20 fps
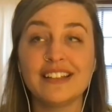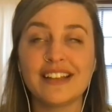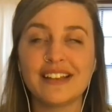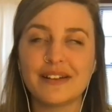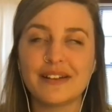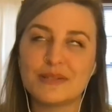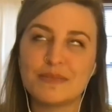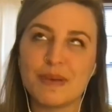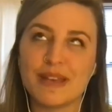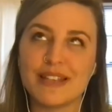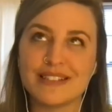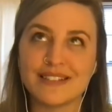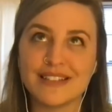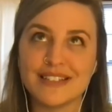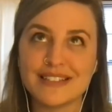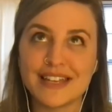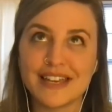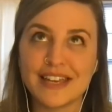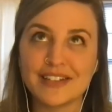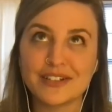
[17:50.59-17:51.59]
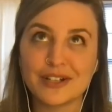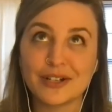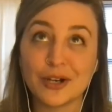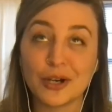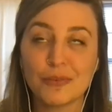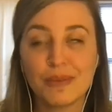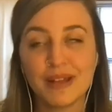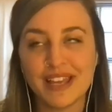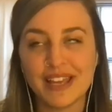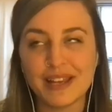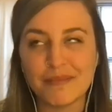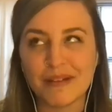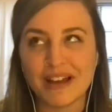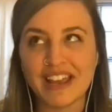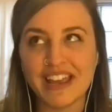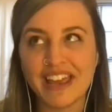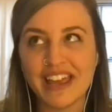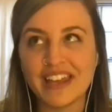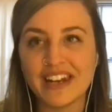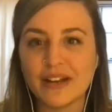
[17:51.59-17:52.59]
I was basically saying it to her, but in my
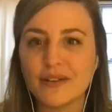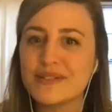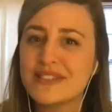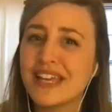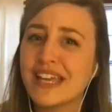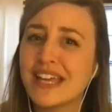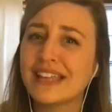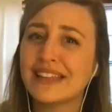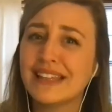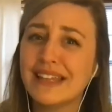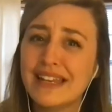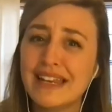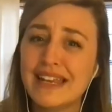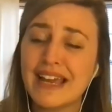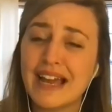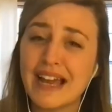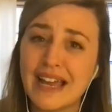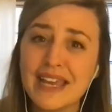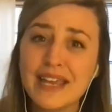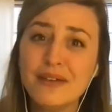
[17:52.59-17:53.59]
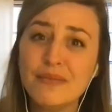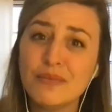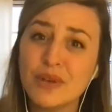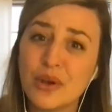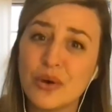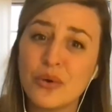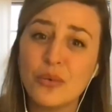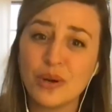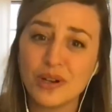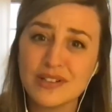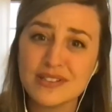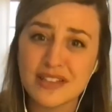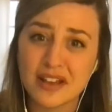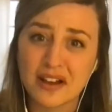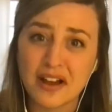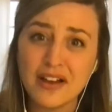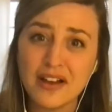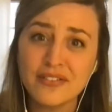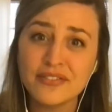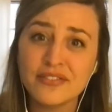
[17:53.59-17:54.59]
head, I was like, lady, I am no worse
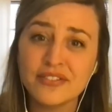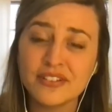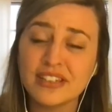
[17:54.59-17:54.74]
off,